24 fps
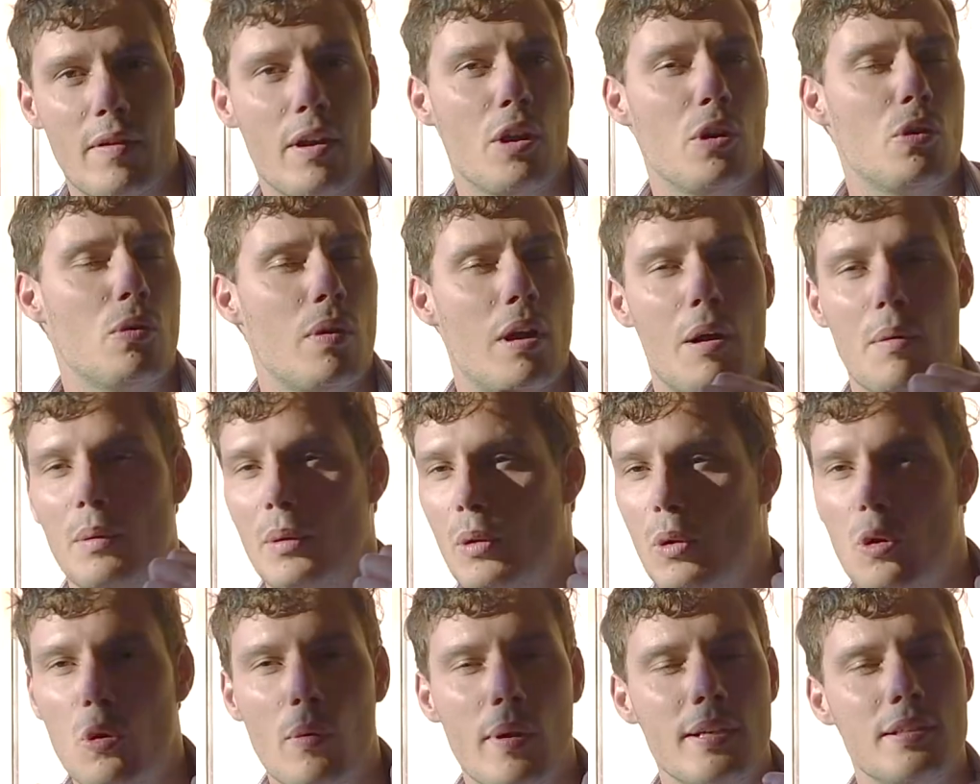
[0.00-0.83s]
I
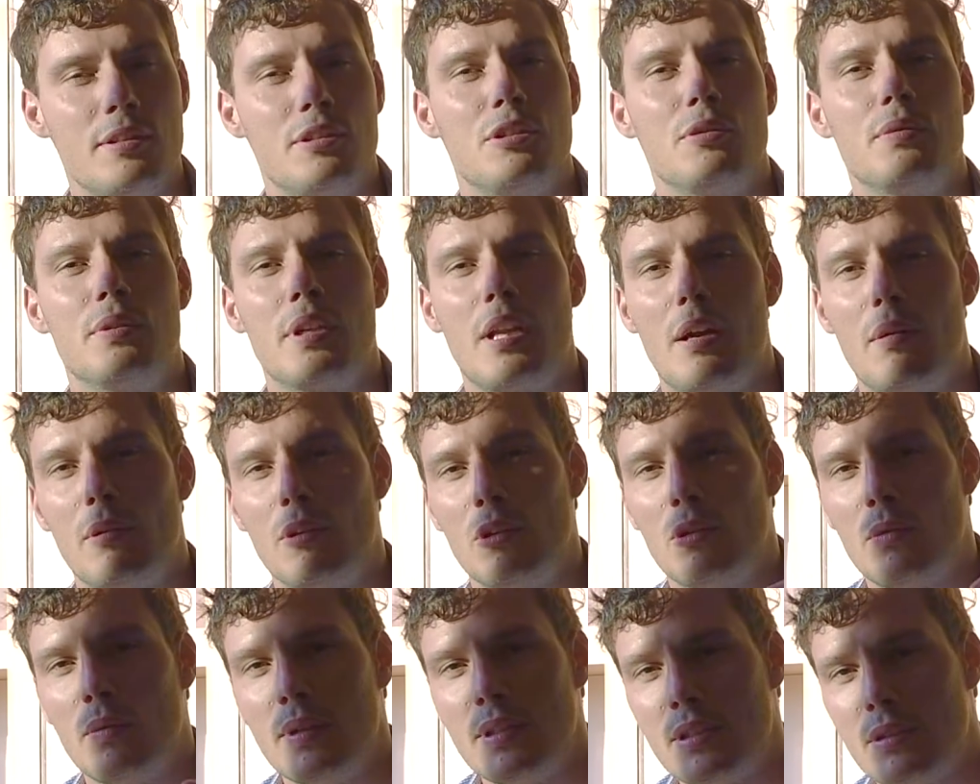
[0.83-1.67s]
will always do it. I
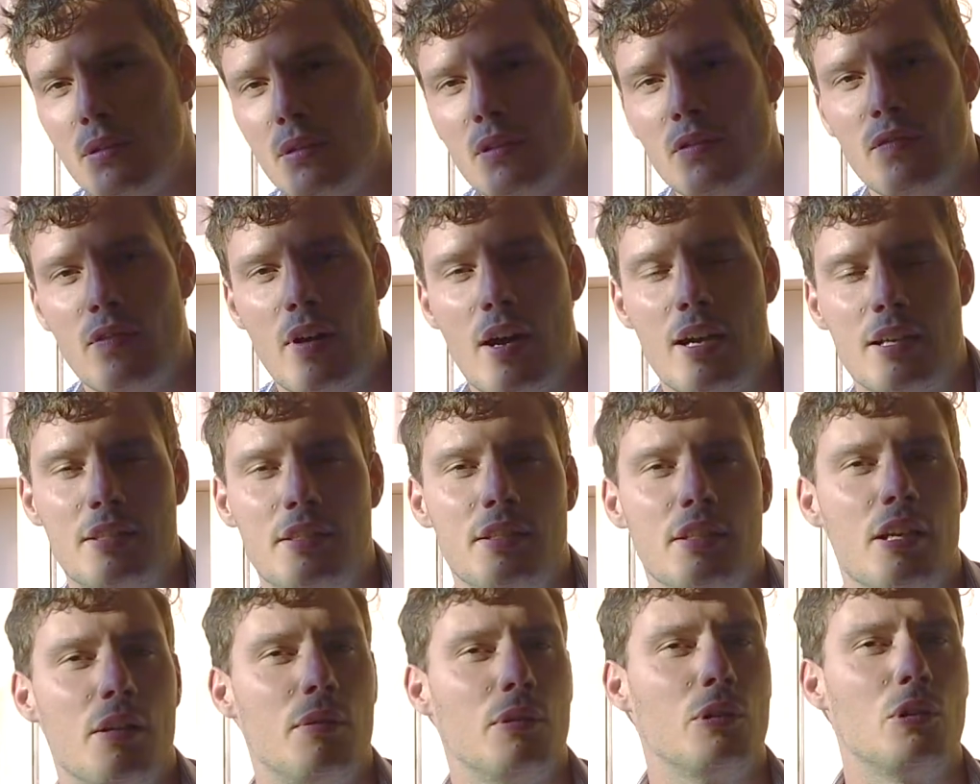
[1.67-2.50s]
will always do the
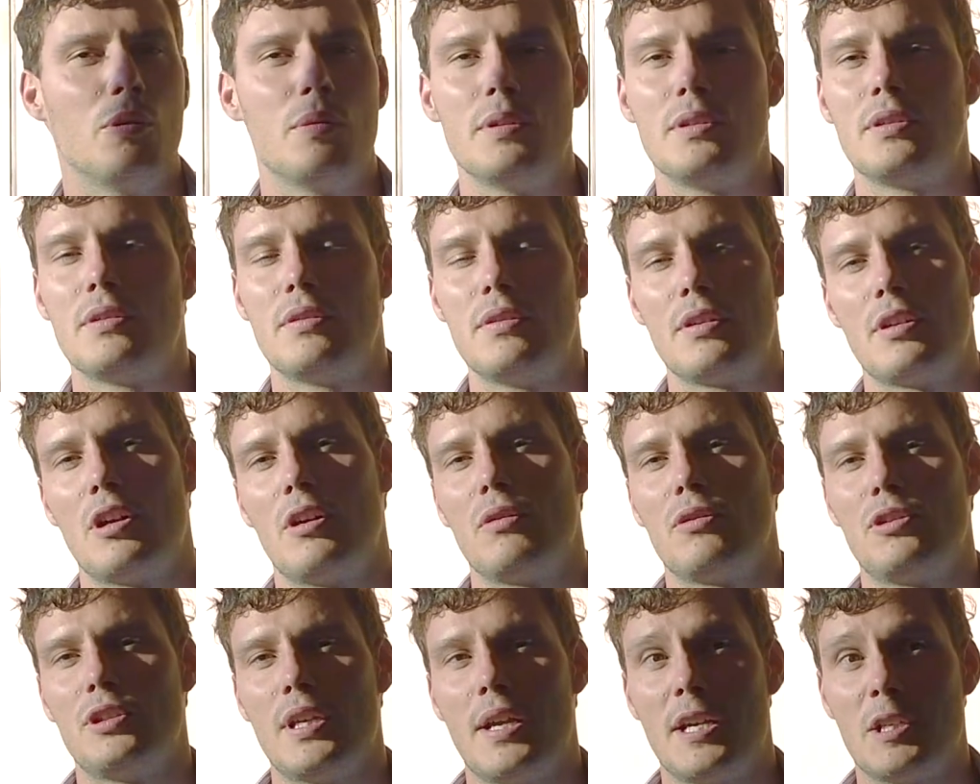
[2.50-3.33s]
fasting. I will always do the
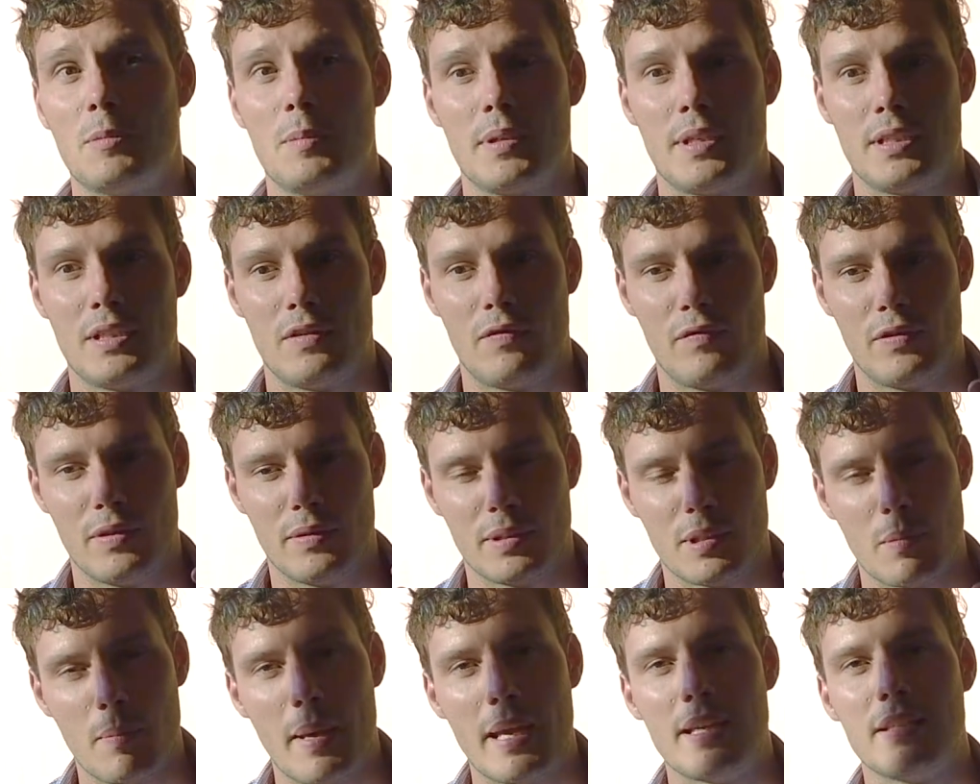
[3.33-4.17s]
cold showers because it
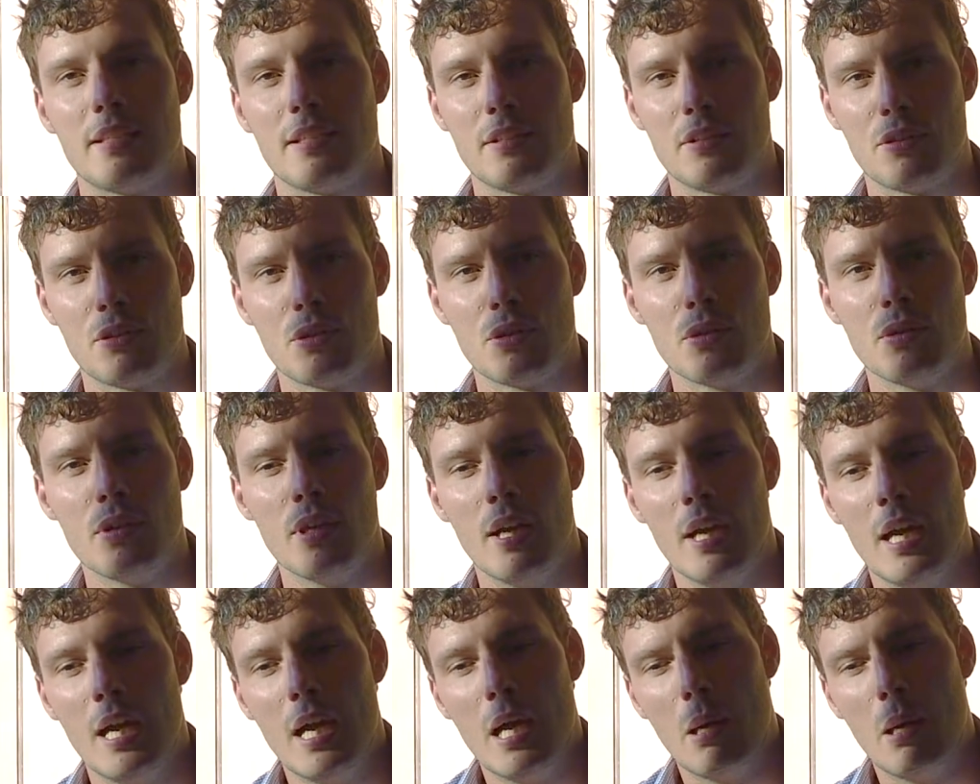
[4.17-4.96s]
feels amazing to do.